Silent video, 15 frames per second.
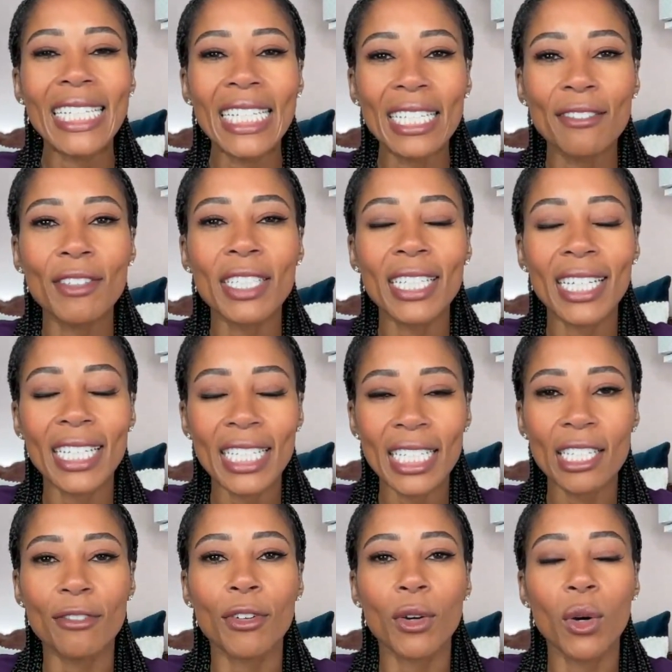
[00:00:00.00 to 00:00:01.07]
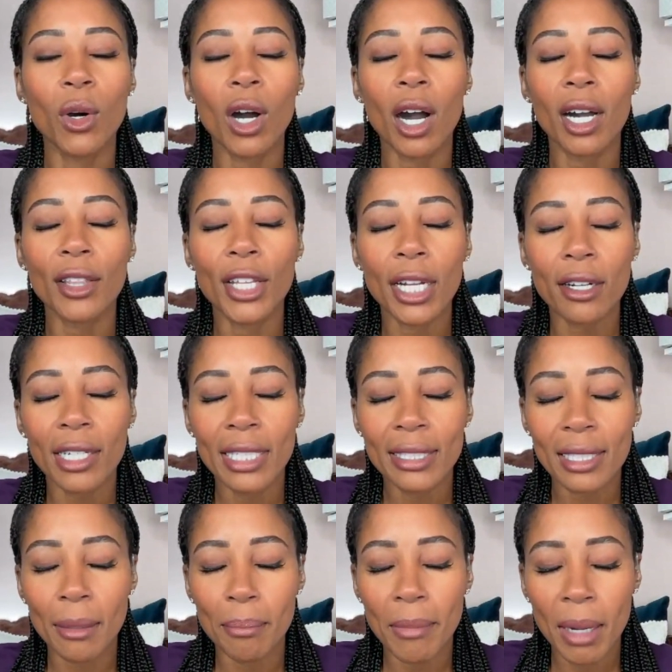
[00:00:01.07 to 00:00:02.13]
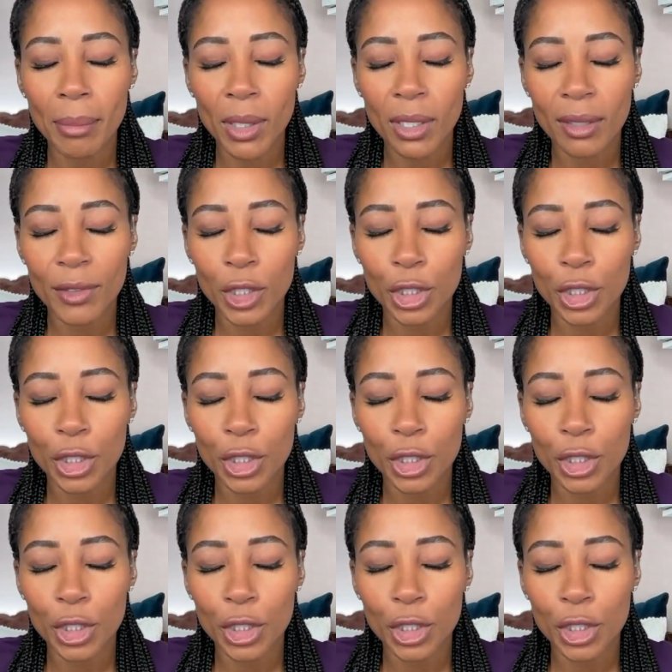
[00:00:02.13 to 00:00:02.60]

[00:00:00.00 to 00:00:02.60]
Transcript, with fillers: even if there is a member of